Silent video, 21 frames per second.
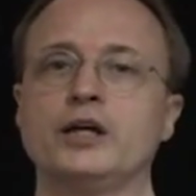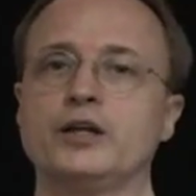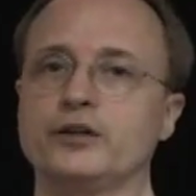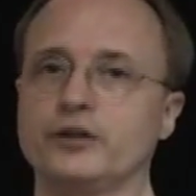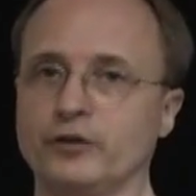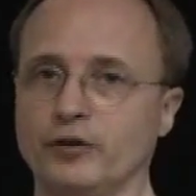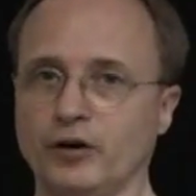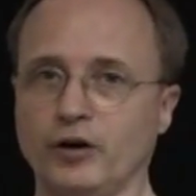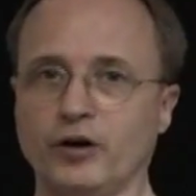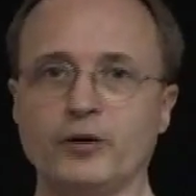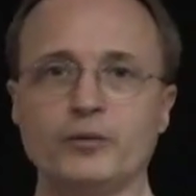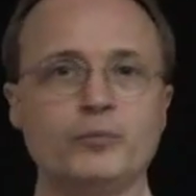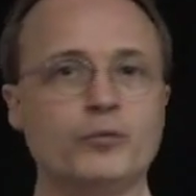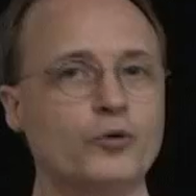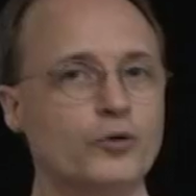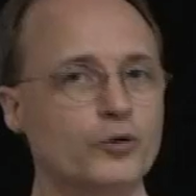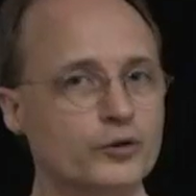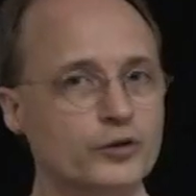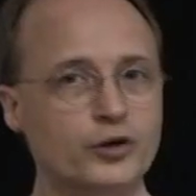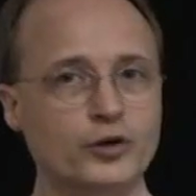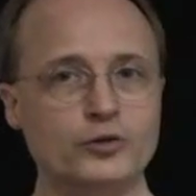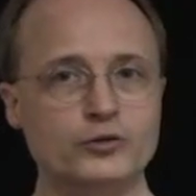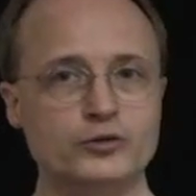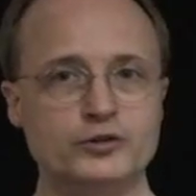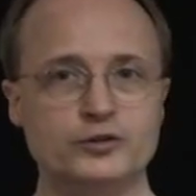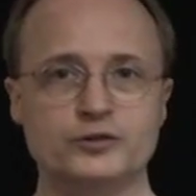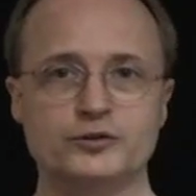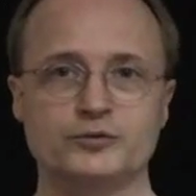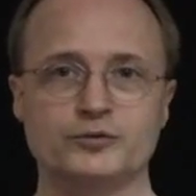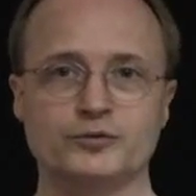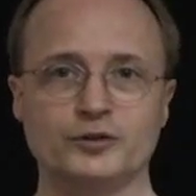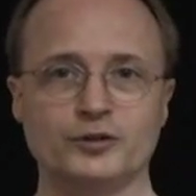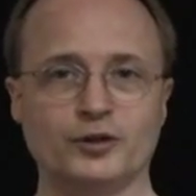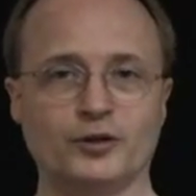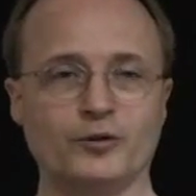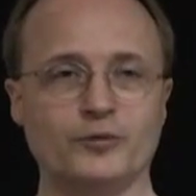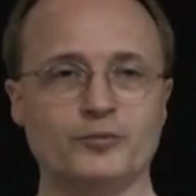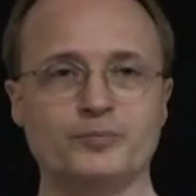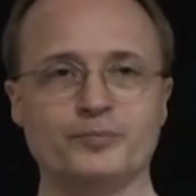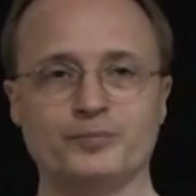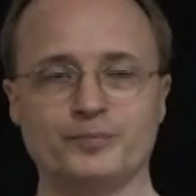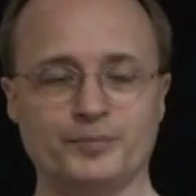There are more notes, you
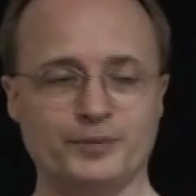know,